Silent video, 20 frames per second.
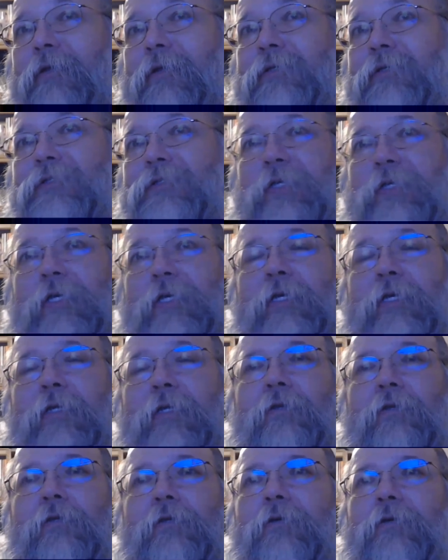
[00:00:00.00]

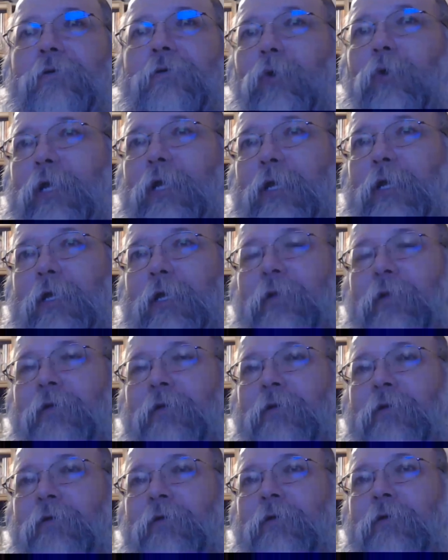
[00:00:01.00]
seen, or done.
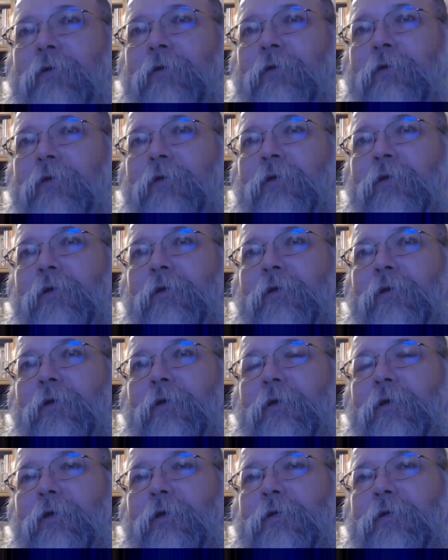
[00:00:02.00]

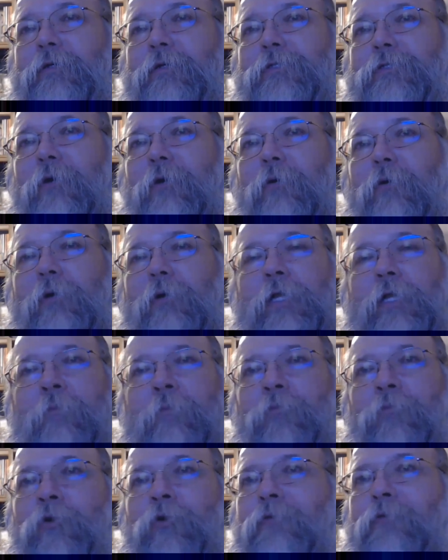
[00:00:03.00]
So any
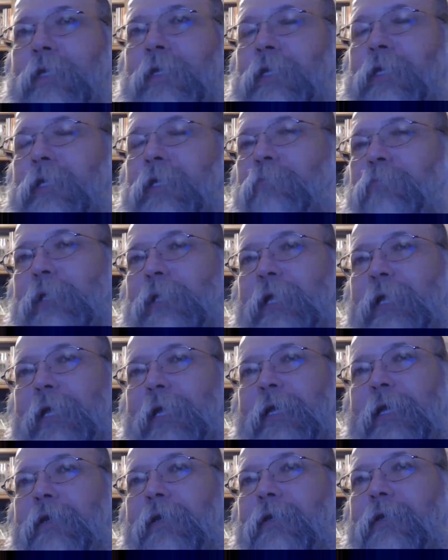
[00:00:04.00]
movie, any
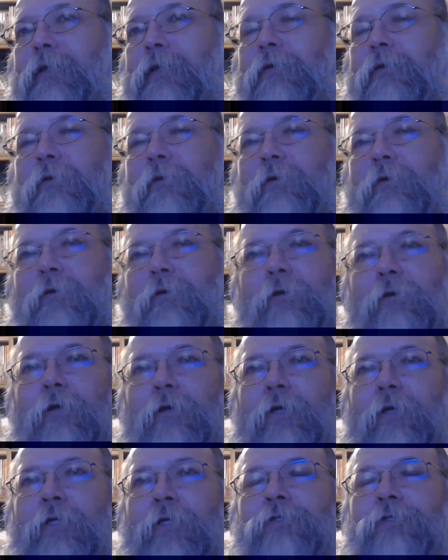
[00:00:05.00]
play,
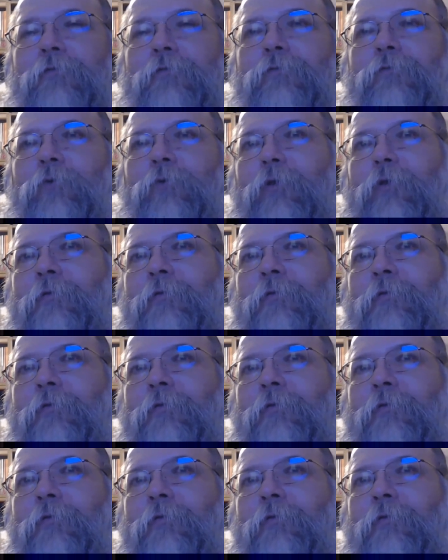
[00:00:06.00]
and so forth.